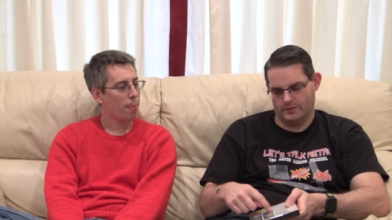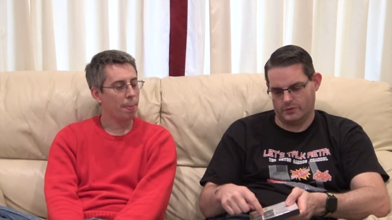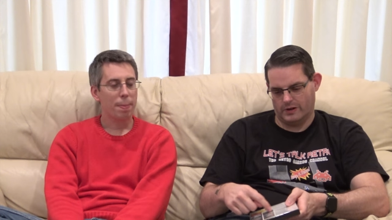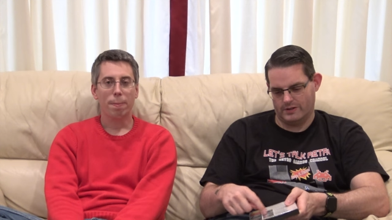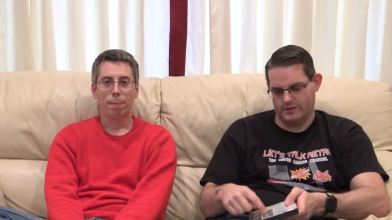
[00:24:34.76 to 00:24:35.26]
Speaker 1: of
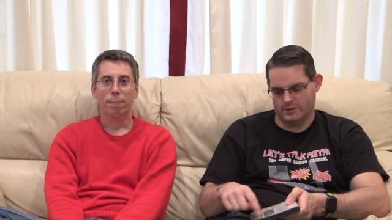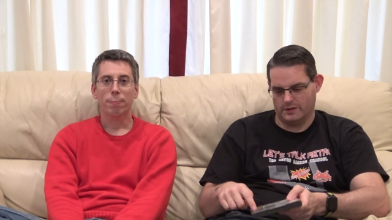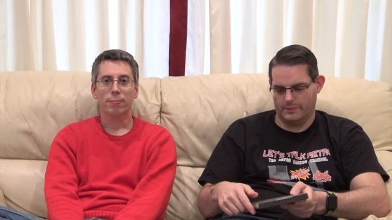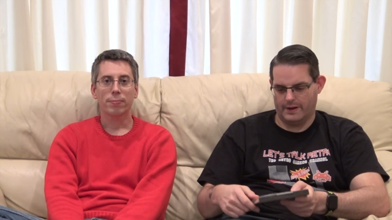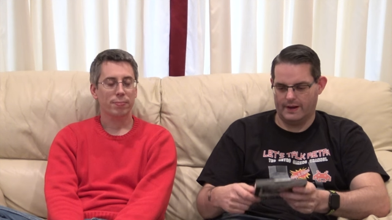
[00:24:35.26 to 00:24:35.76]
scratches on
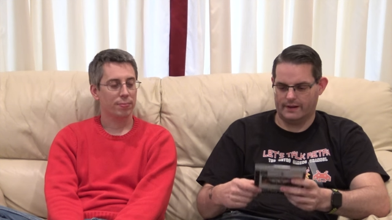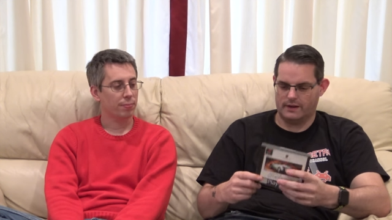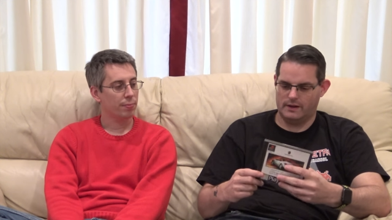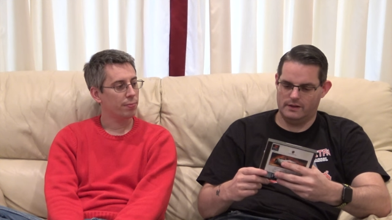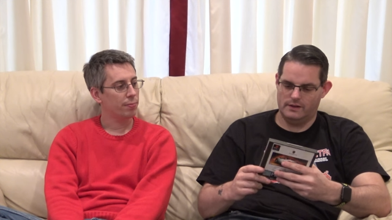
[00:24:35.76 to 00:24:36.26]
the back,
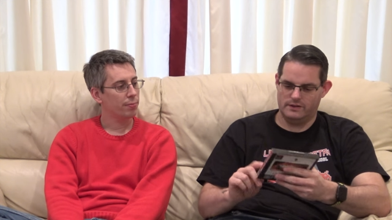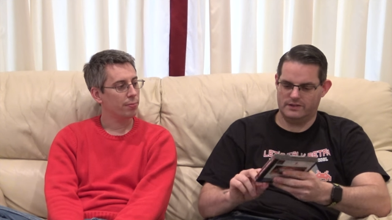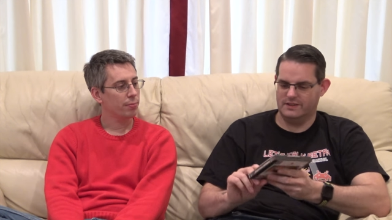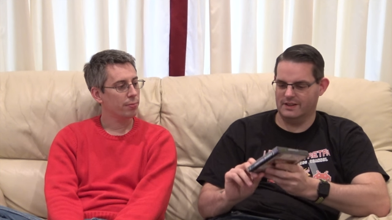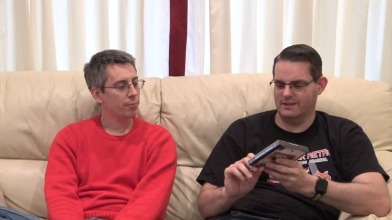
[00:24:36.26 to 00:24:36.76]
and there's a
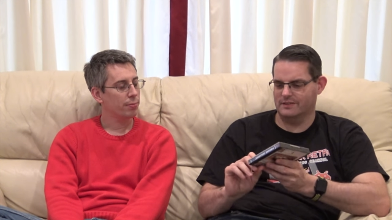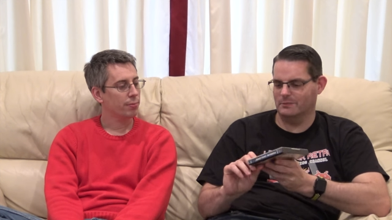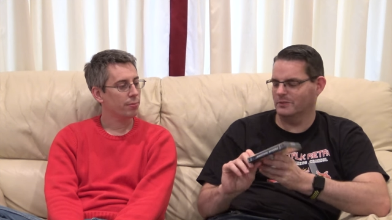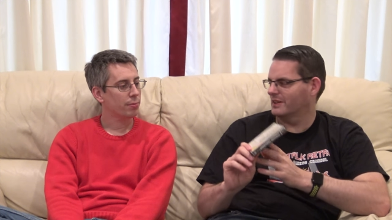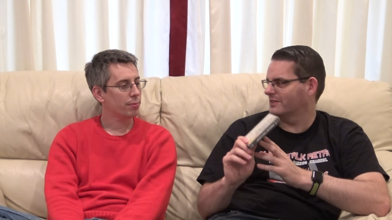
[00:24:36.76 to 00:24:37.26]
sticker.
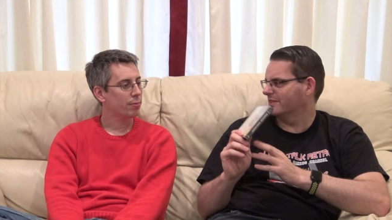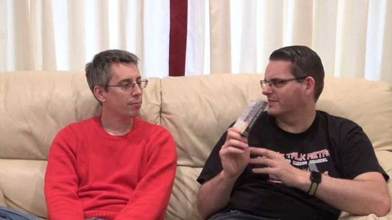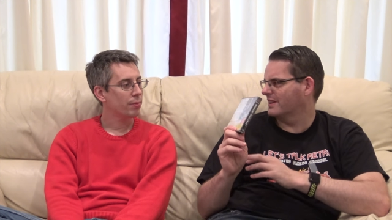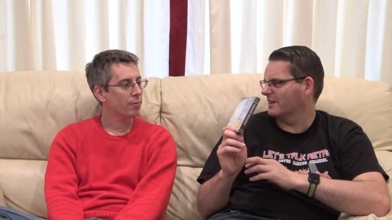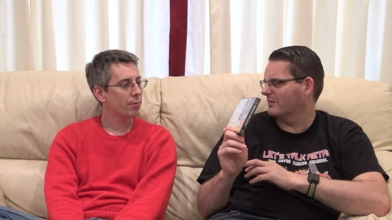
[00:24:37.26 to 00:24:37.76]
Someone's actually
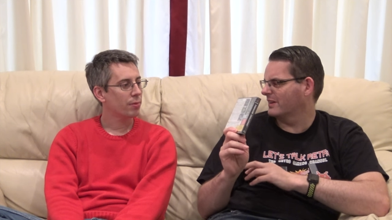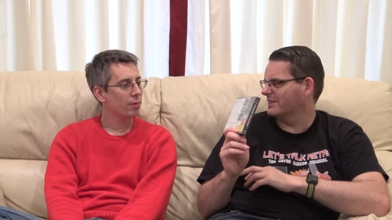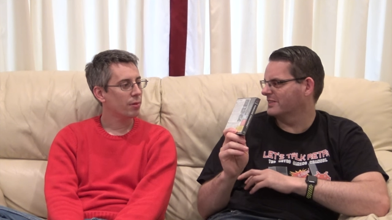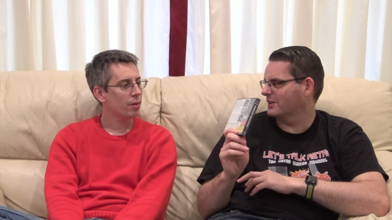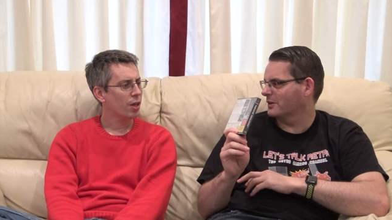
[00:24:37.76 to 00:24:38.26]
they've
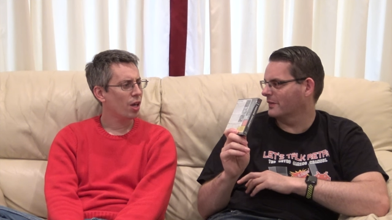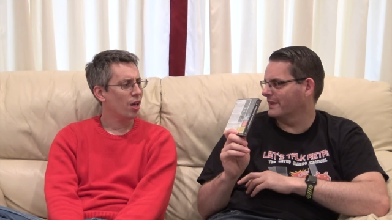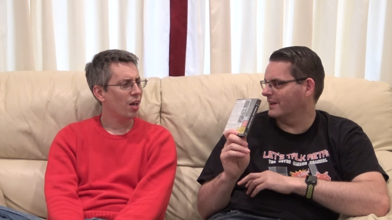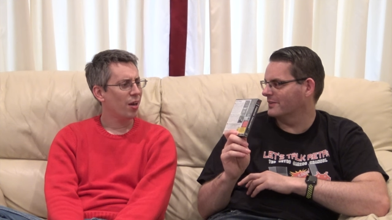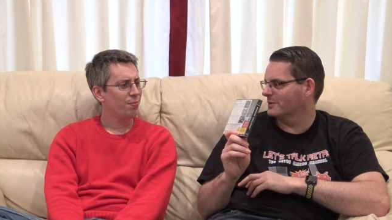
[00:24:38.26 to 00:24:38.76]
actually stuck on the
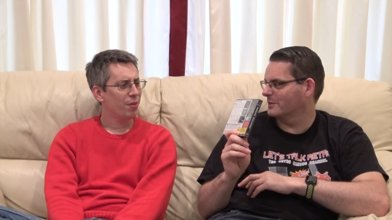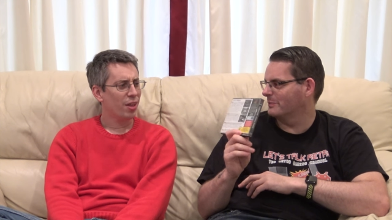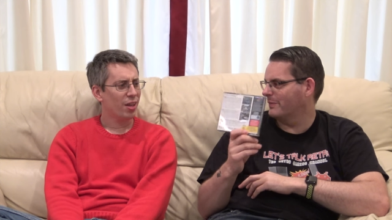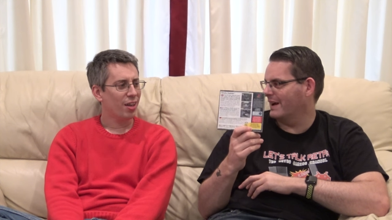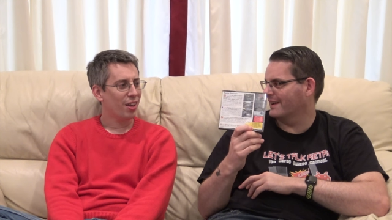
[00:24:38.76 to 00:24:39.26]
actual
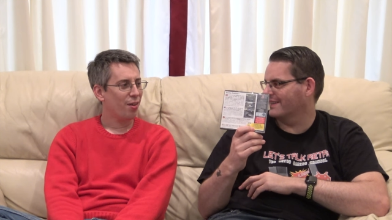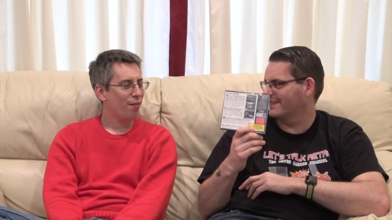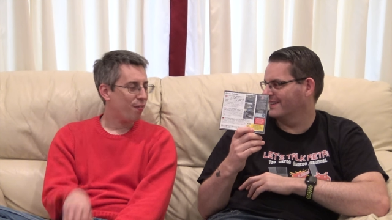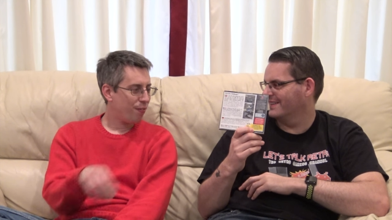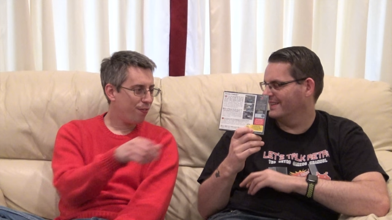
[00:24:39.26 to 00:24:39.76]

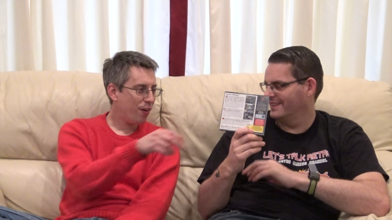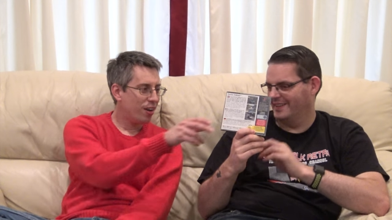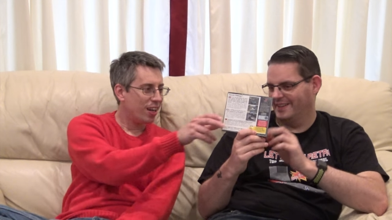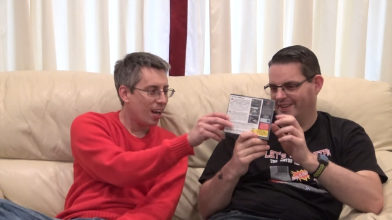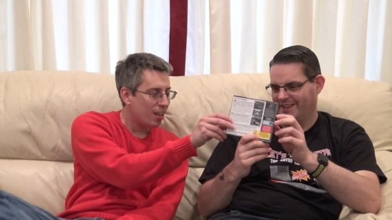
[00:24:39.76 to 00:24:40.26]
back.
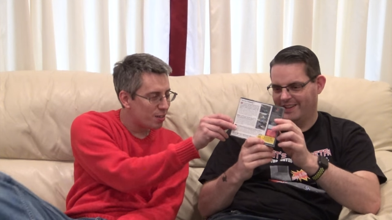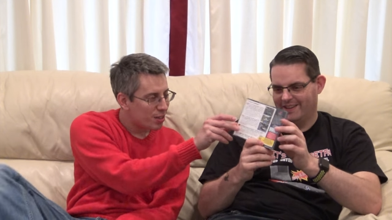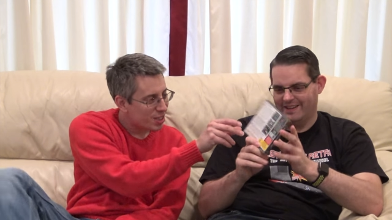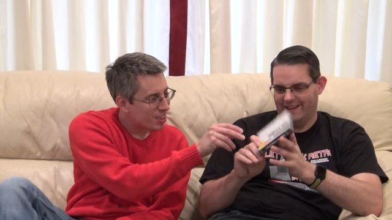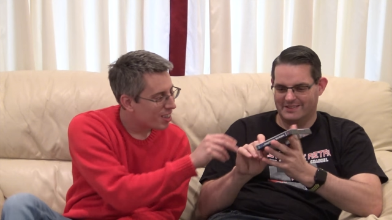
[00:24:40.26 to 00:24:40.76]

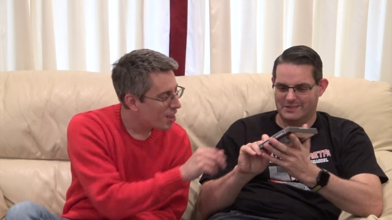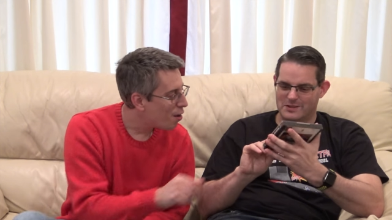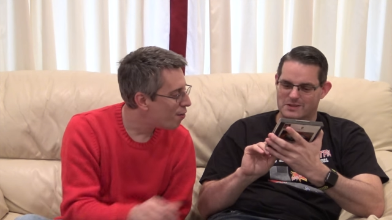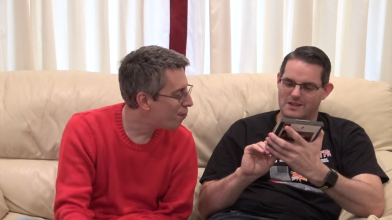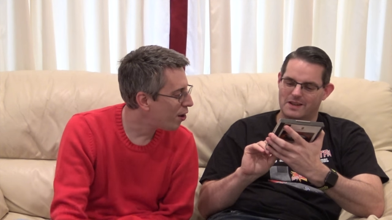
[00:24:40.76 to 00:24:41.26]
Speaker 2: Funhouse.
Speaker 1: Yeah, so
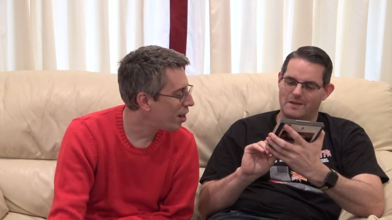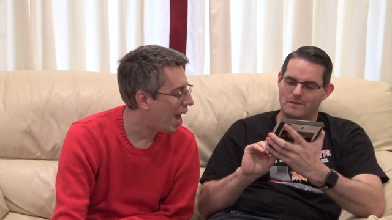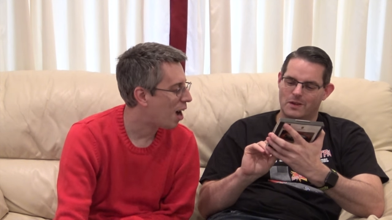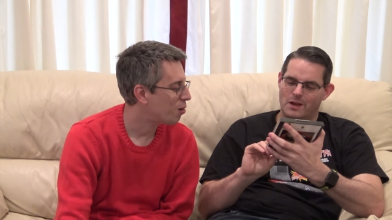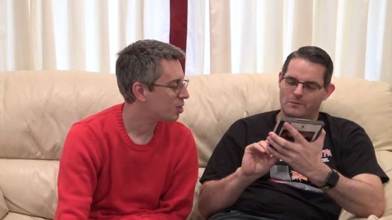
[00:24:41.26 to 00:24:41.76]
it's uh,
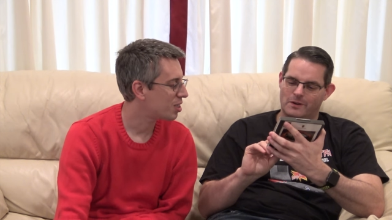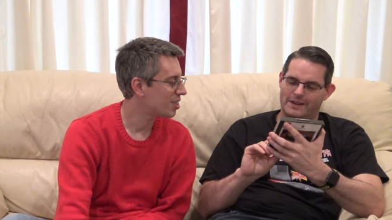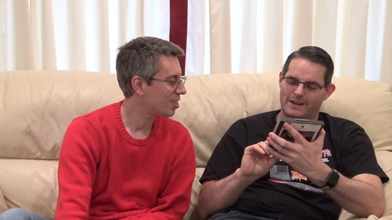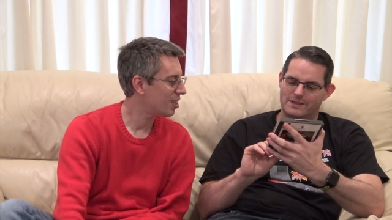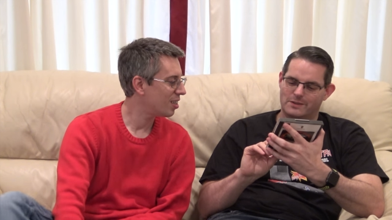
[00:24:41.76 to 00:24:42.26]
Funhouse.
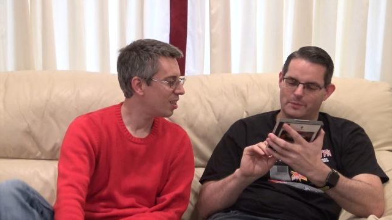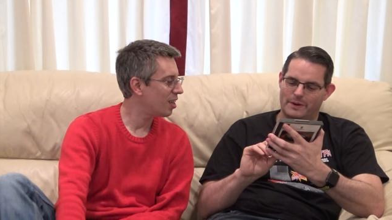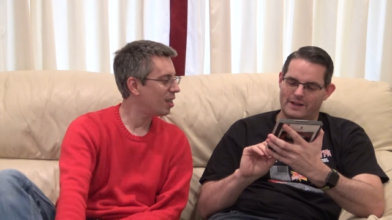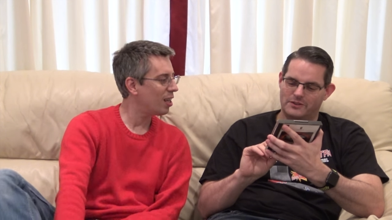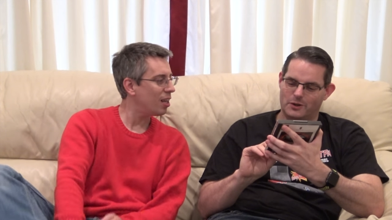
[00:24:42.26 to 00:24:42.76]
Funhouse, not
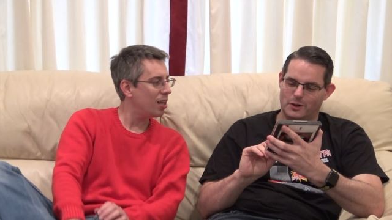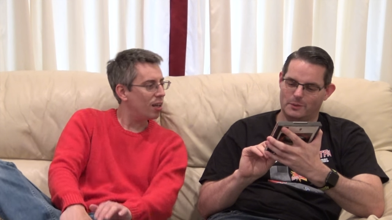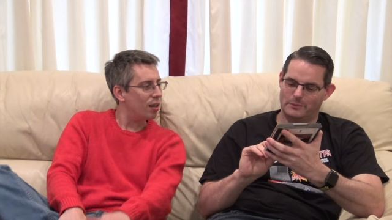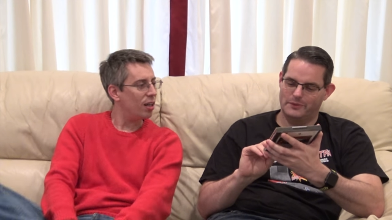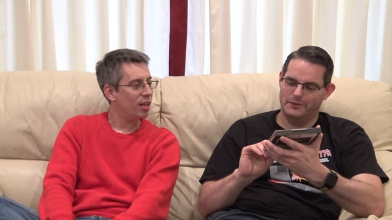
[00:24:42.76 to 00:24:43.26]
Pat
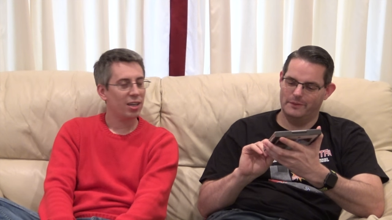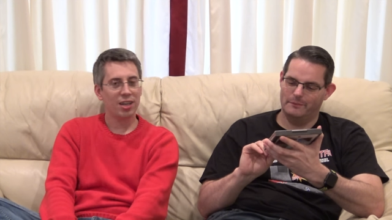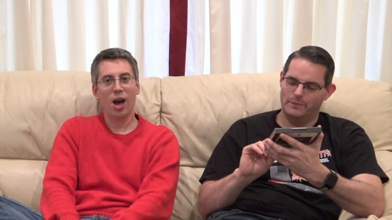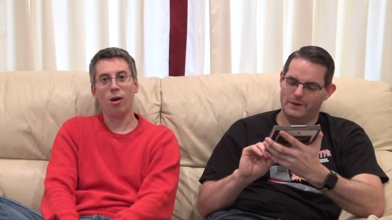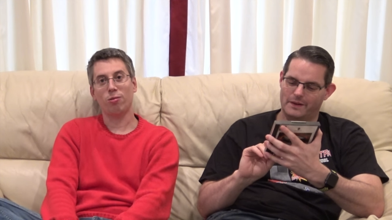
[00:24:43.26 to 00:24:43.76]
Sharp's.
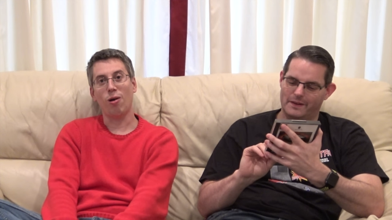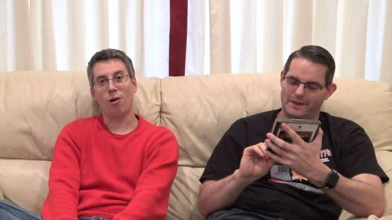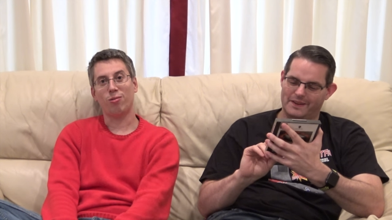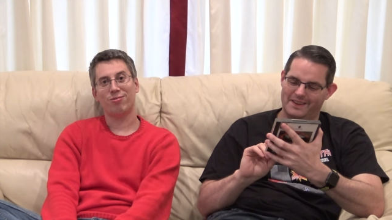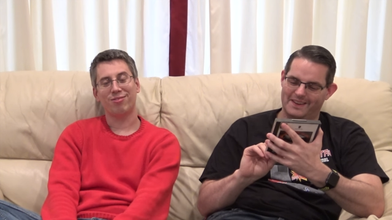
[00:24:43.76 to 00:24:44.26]
No,
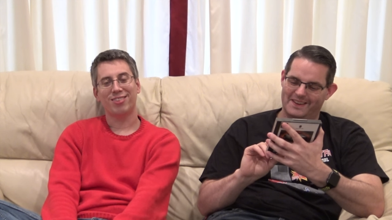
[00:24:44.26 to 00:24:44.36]
uh,